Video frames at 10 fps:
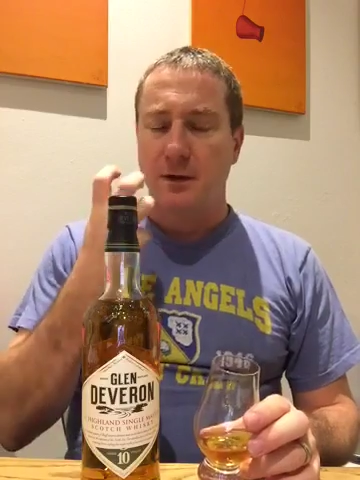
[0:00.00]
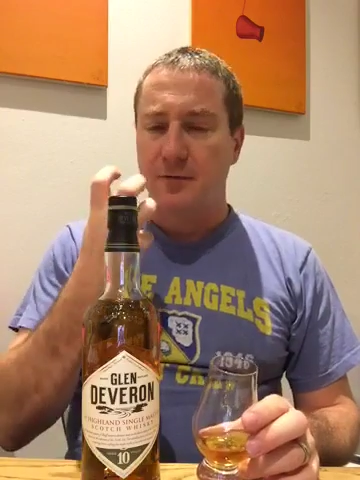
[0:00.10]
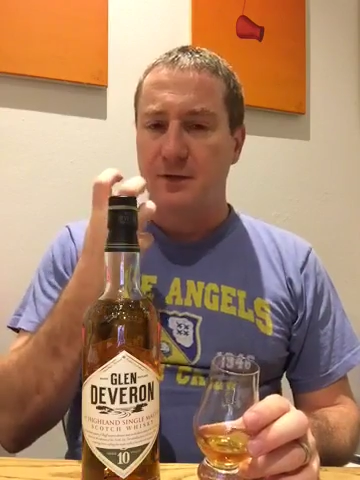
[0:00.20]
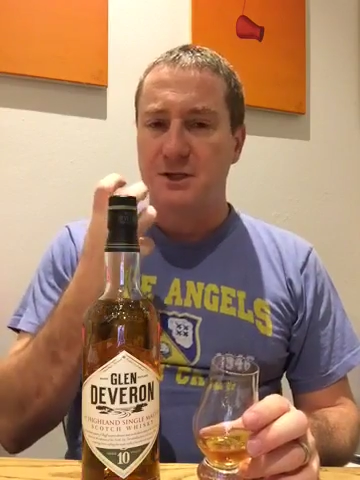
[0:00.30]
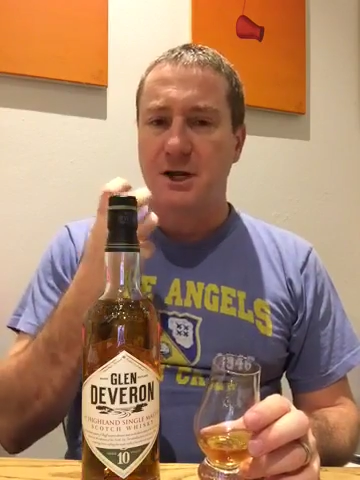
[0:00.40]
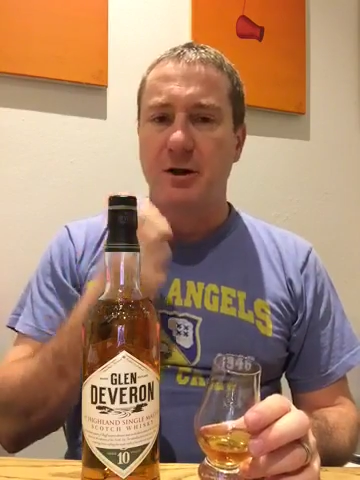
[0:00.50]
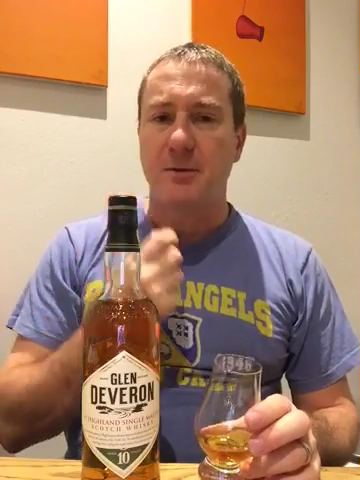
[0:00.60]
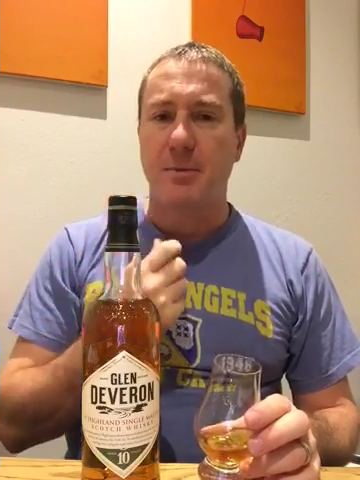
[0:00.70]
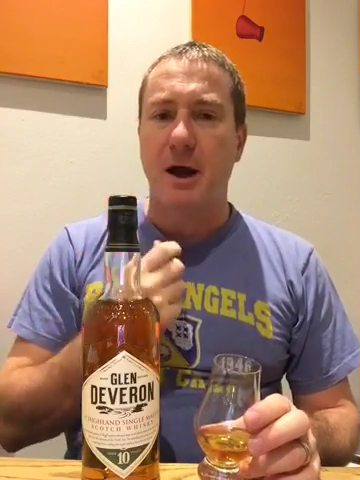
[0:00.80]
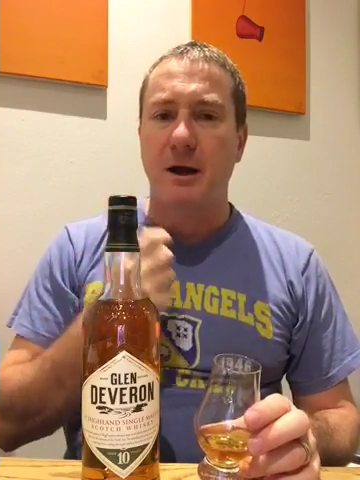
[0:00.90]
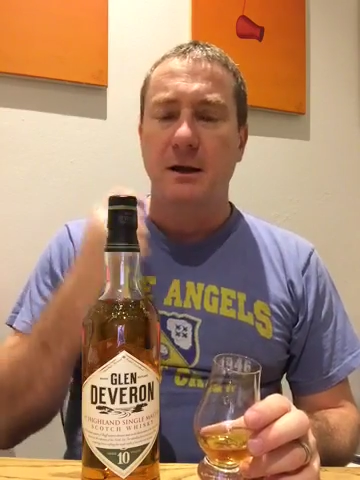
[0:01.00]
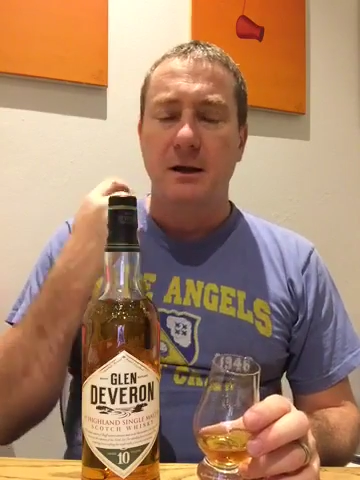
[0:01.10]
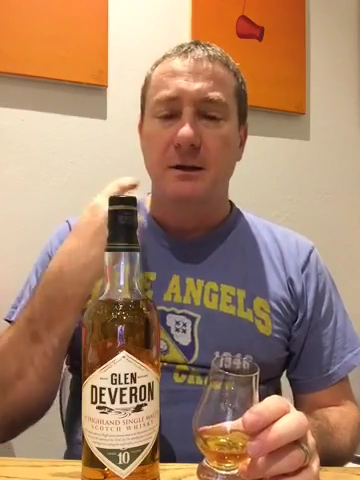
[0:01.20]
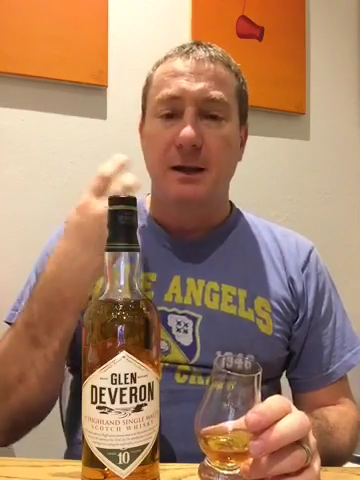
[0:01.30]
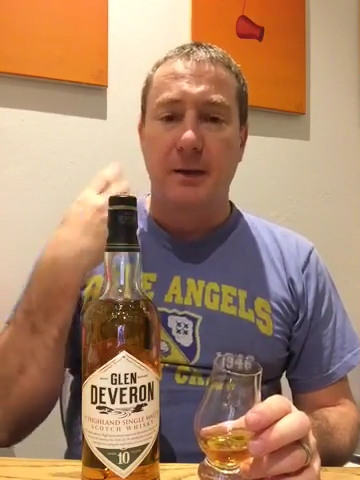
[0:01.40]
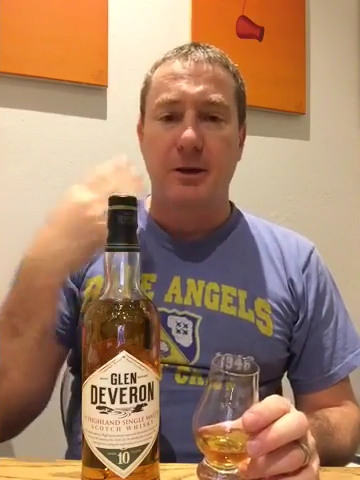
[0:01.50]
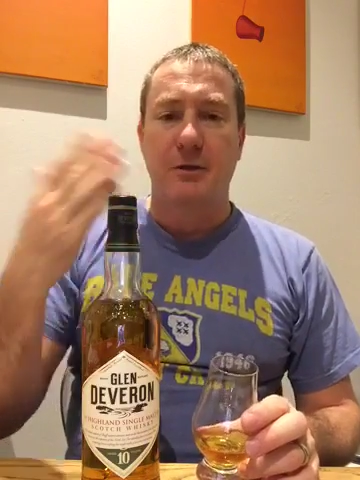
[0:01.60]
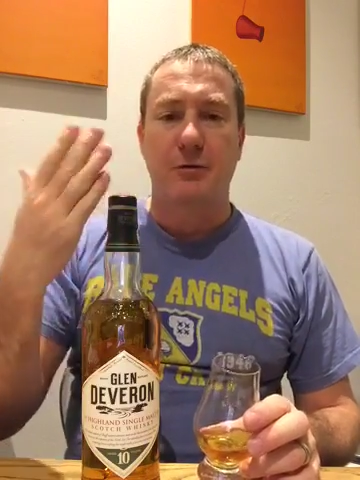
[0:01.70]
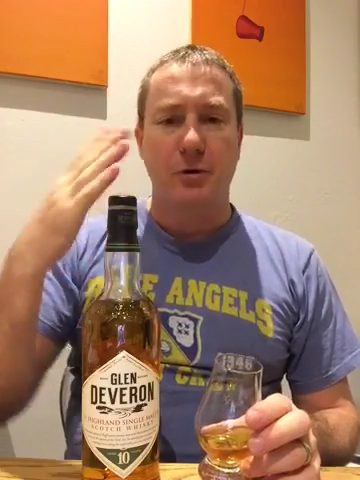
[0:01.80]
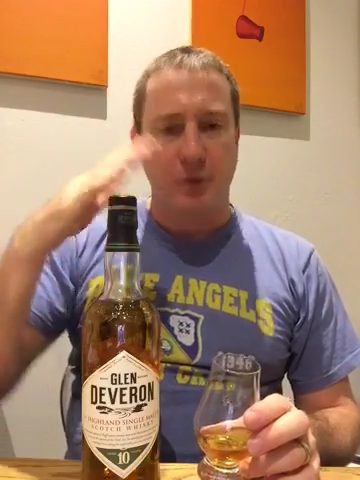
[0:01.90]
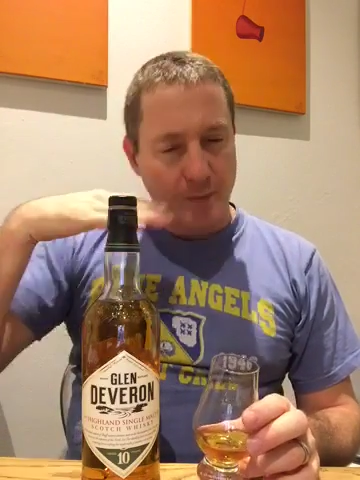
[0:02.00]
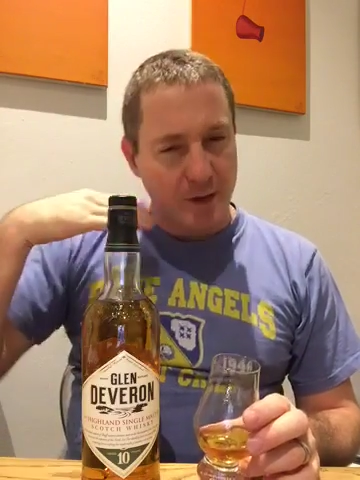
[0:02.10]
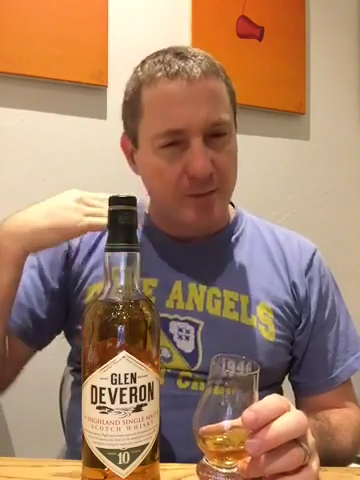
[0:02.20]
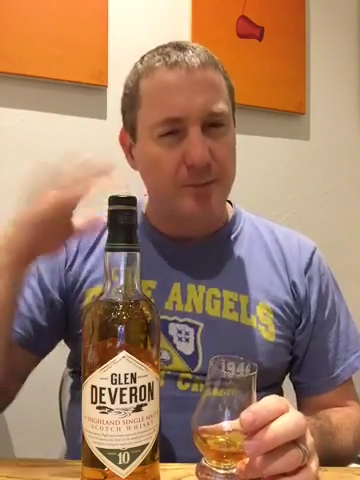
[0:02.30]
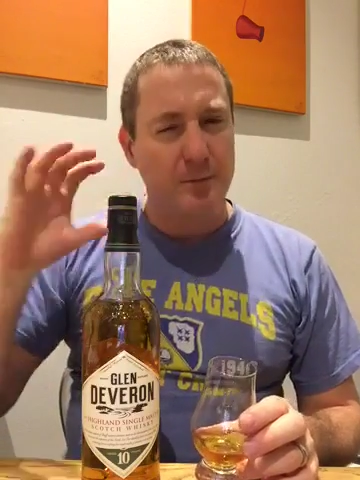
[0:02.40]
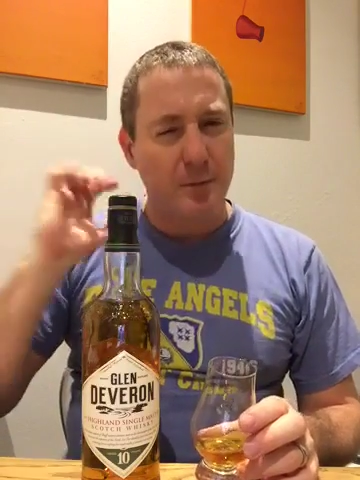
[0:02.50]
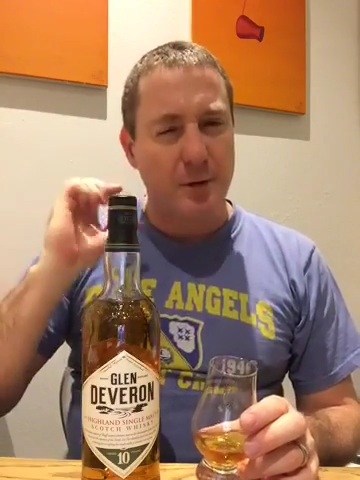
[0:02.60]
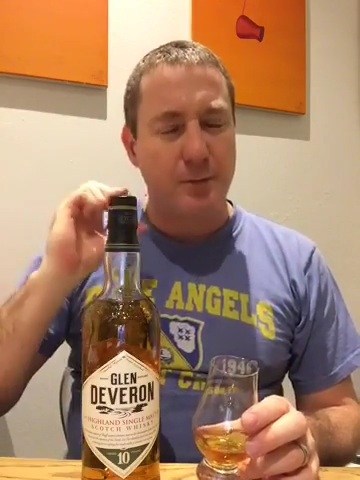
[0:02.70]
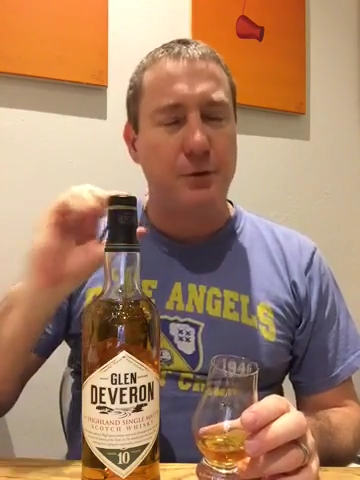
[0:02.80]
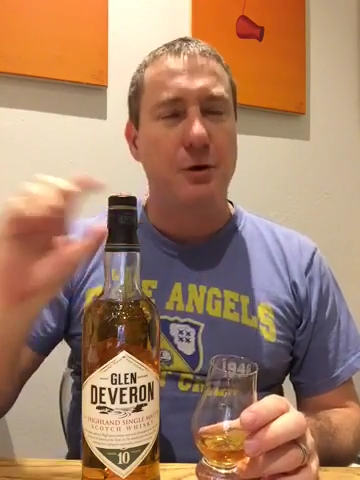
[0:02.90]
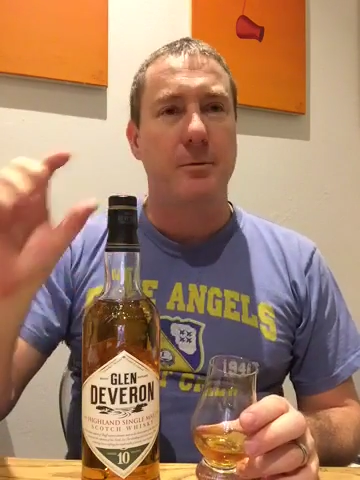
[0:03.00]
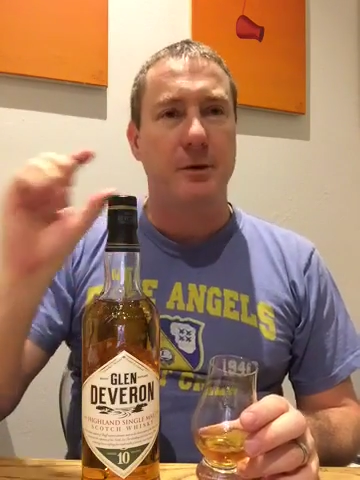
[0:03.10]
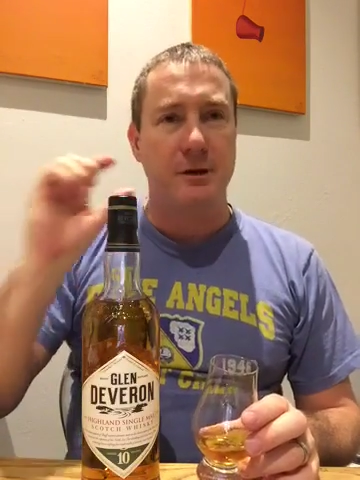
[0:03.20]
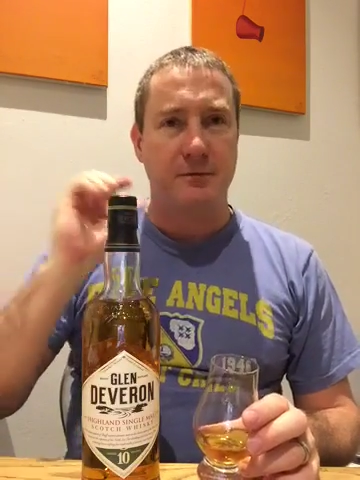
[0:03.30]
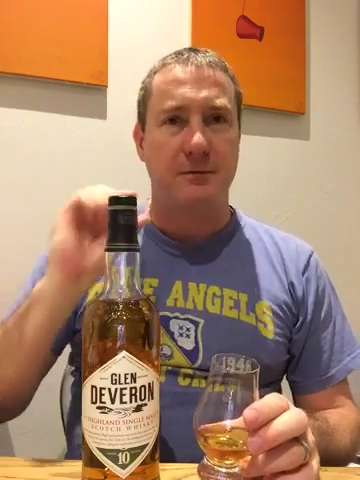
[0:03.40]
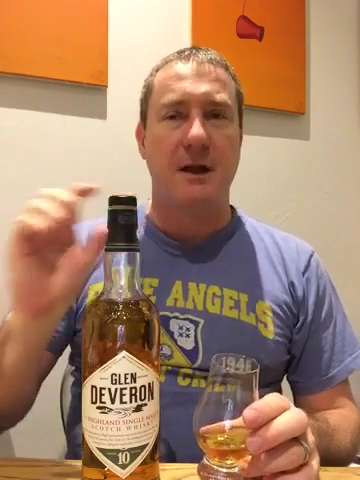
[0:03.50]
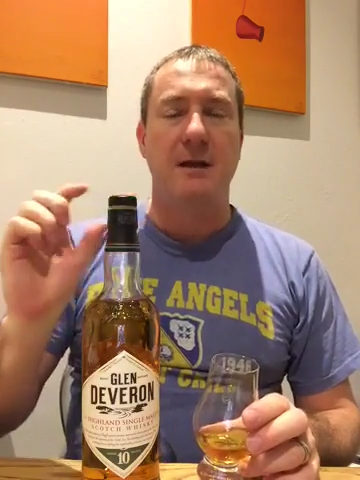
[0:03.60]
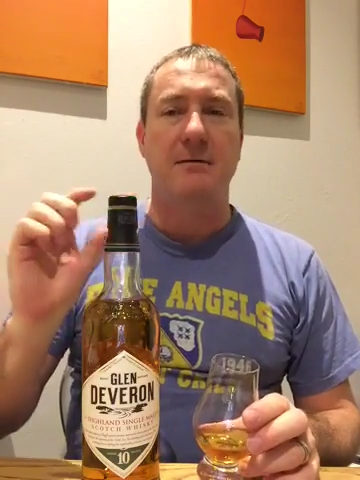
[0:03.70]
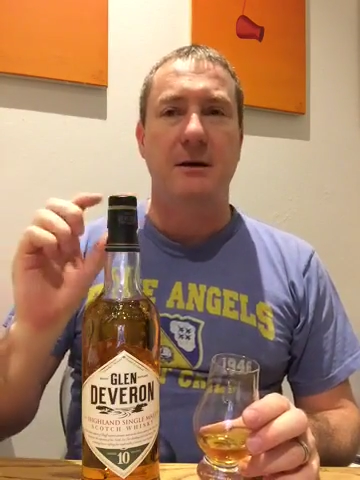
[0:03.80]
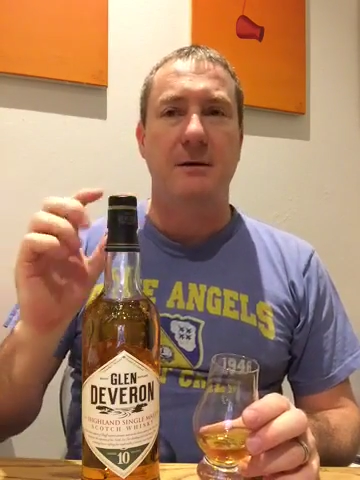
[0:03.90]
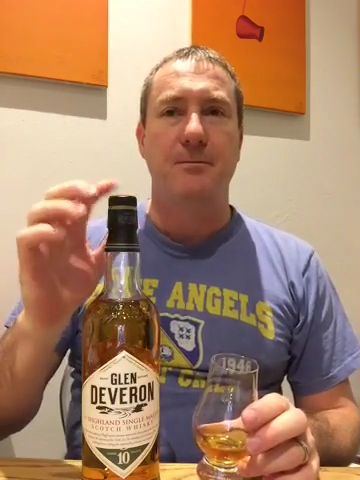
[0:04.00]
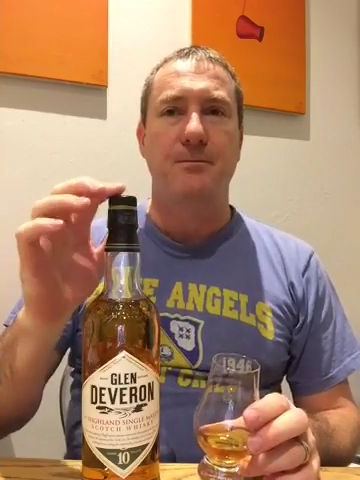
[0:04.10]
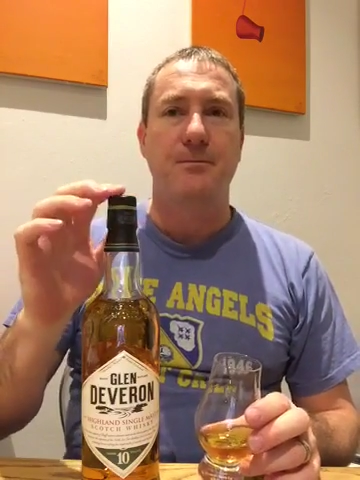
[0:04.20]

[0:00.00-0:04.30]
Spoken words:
the sherry butt coming through. But the predominant flavour,